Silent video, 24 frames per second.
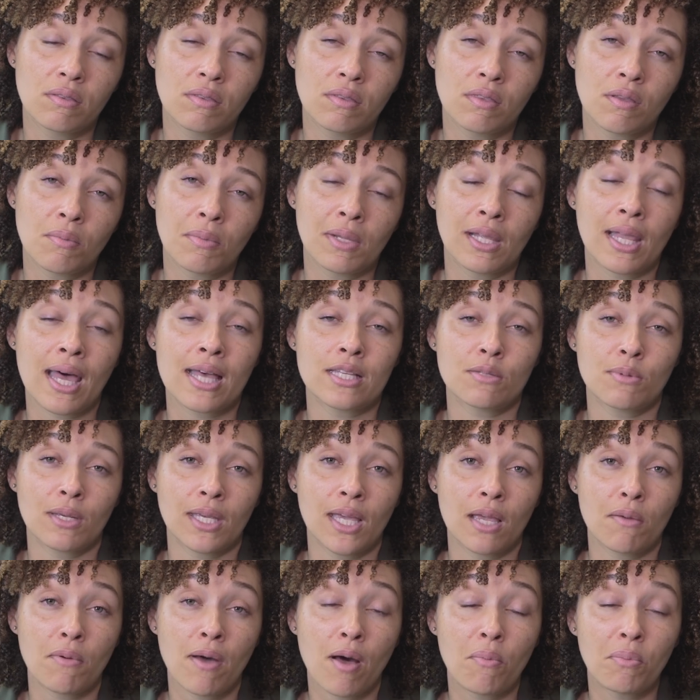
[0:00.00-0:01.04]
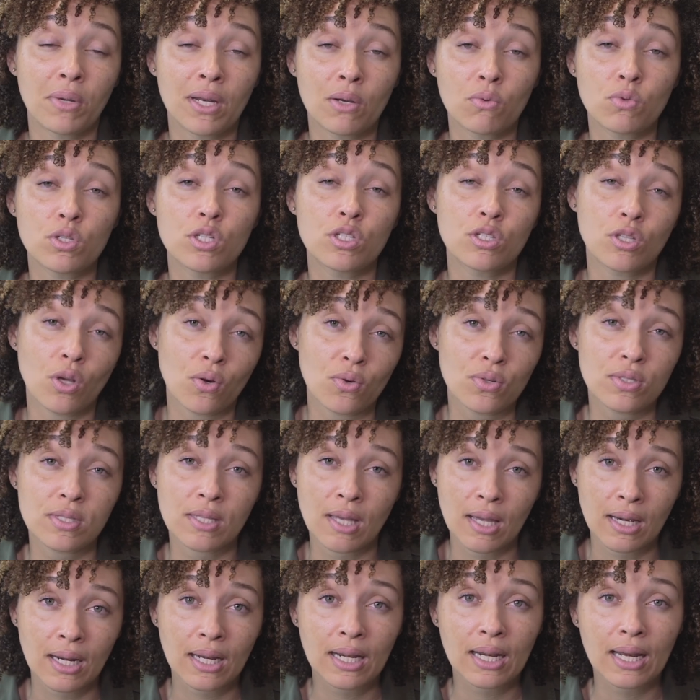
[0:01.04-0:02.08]
the melasma came out. But it was so
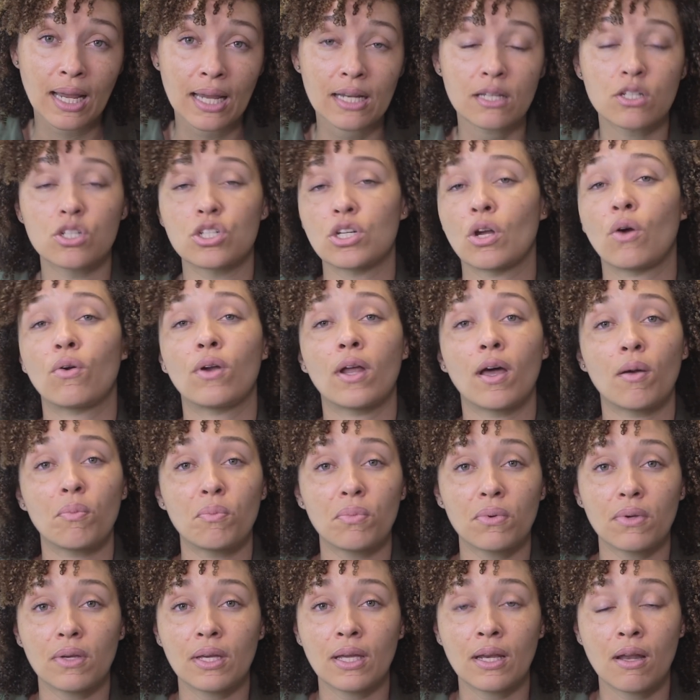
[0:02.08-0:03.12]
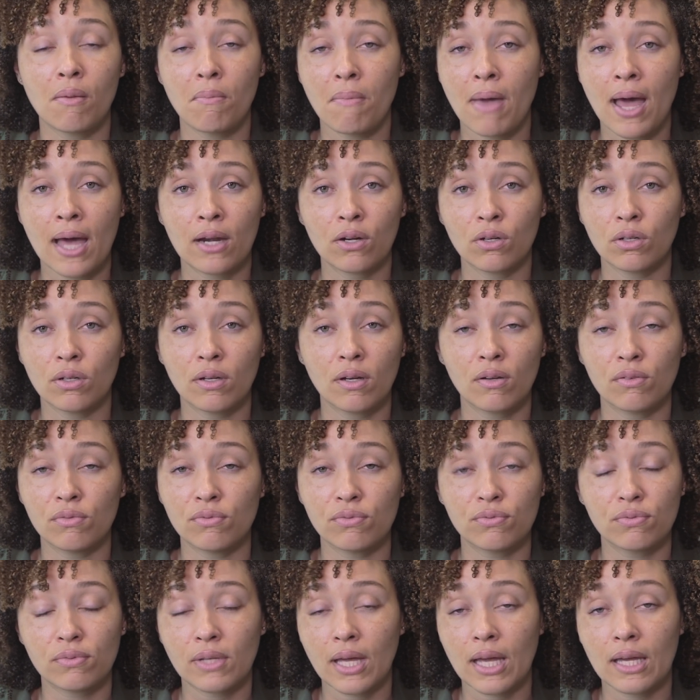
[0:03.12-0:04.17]
sudden, it showed up in a matter
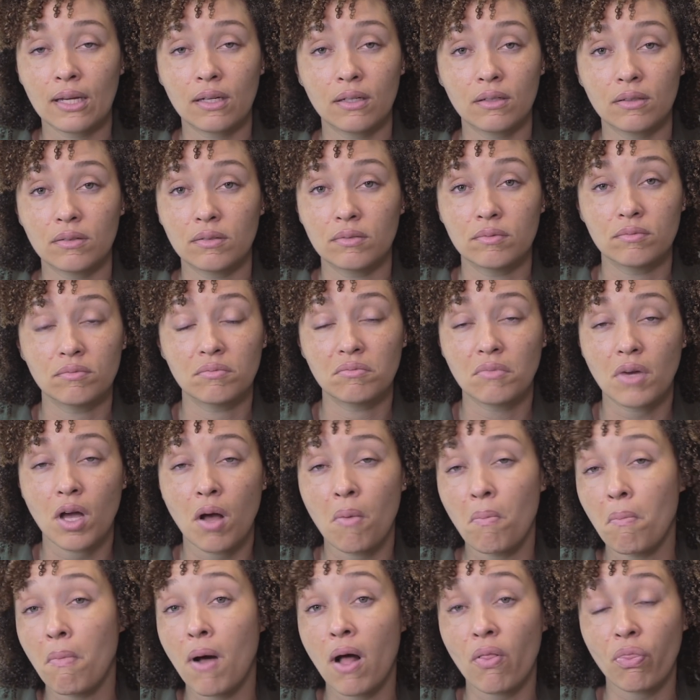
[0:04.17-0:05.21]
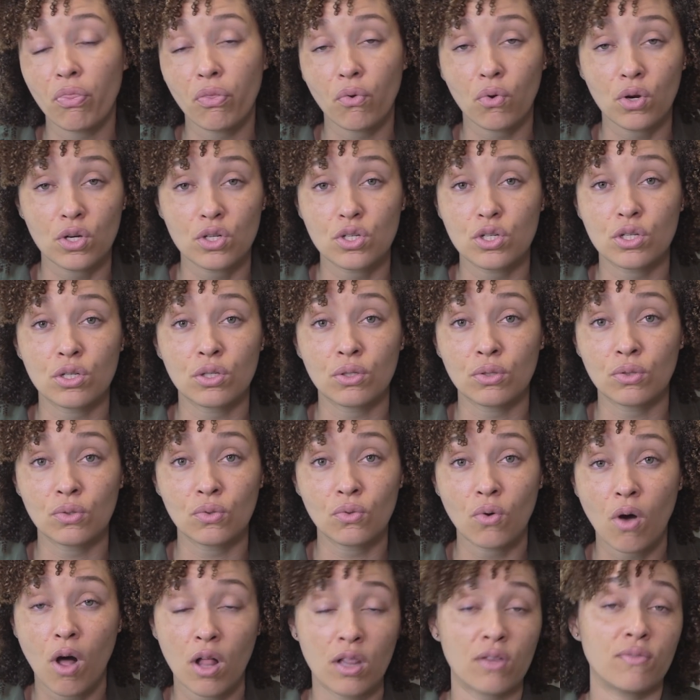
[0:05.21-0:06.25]
of like a month or
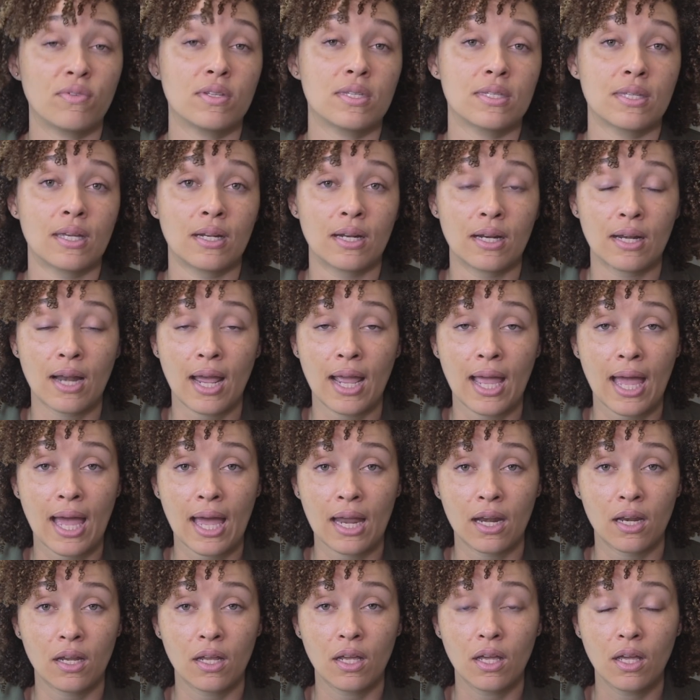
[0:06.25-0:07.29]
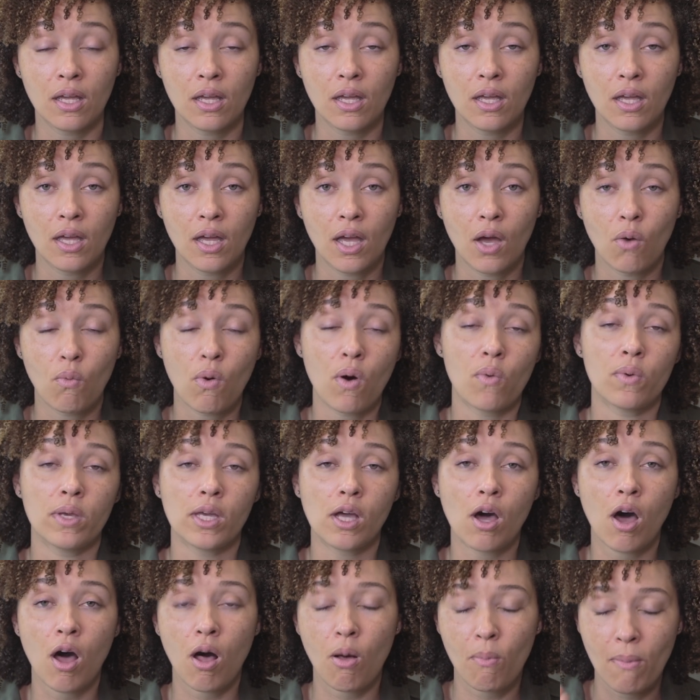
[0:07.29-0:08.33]
two. All of a sudden I had what we
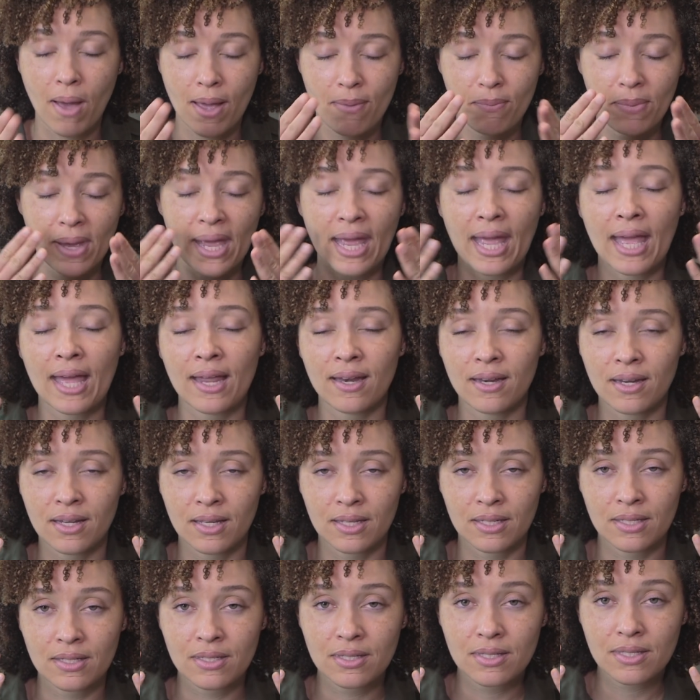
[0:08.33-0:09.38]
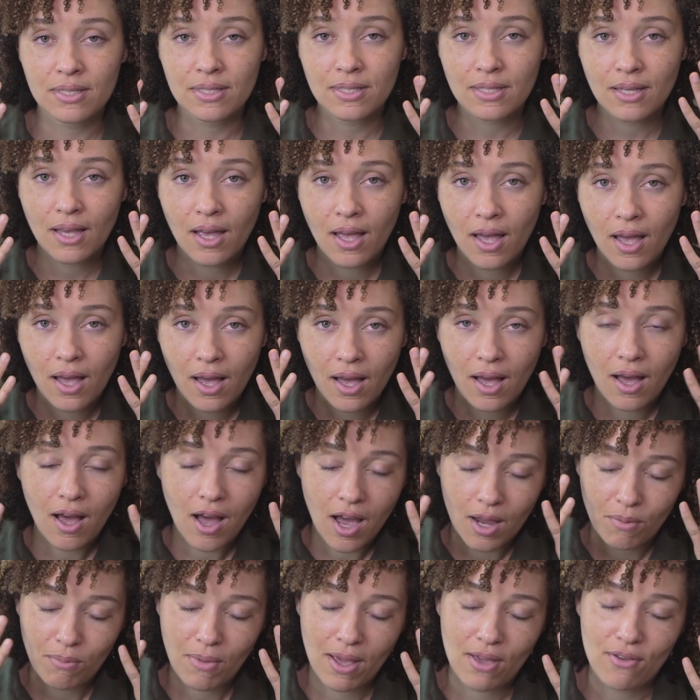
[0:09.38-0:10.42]
call my pandas
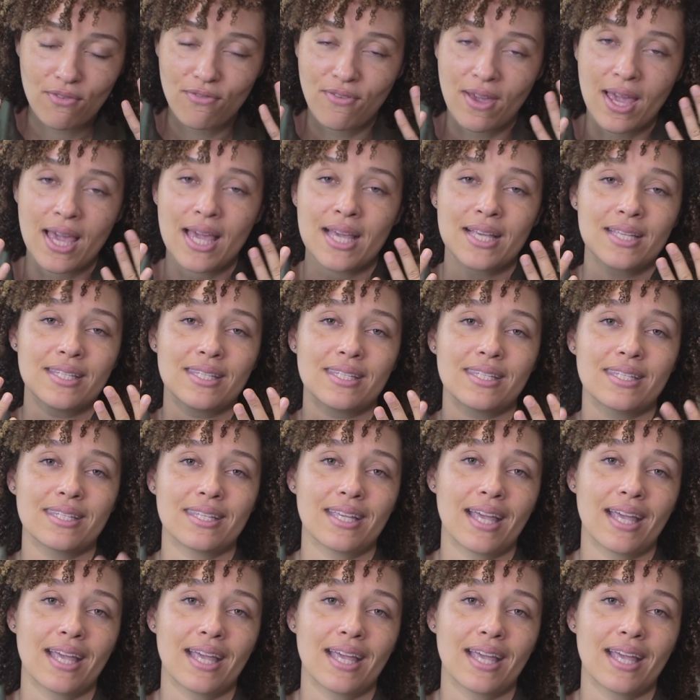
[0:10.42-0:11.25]
on my face,